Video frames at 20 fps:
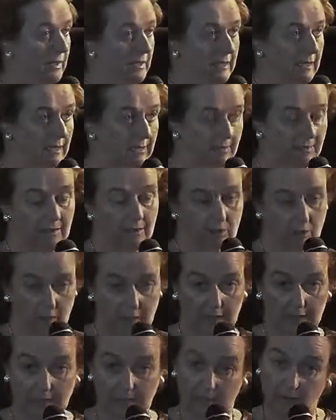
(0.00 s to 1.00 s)
what it is that
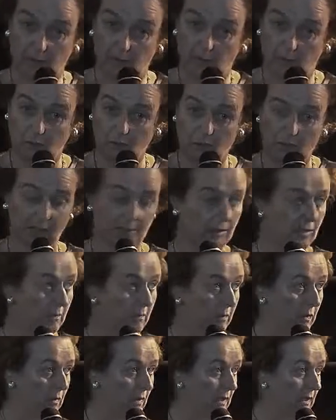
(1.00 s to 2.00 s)
we need to do as a
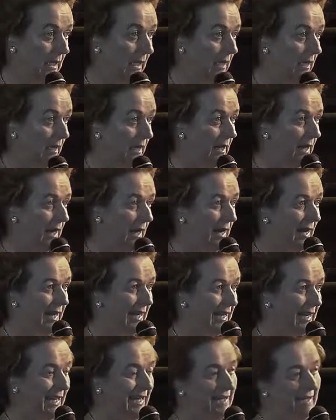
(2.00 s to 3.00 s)
community.
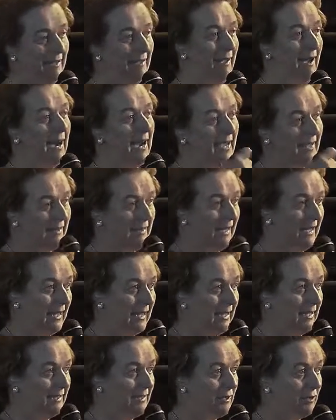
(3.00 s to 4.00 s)
I
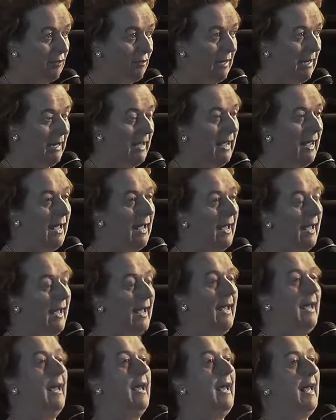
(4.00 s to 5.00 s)
think history,
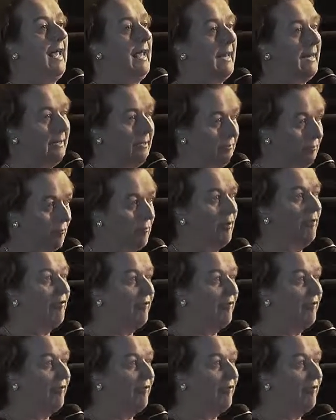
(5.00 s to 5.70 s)
in